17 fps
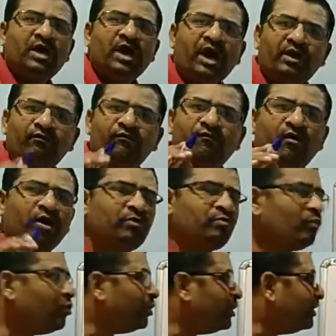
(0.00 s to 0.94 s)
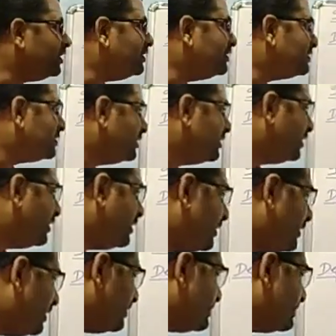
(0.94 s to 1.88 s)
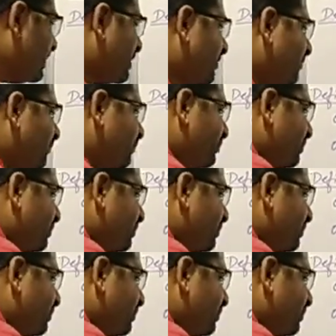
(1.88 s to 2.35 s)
and one more, it is a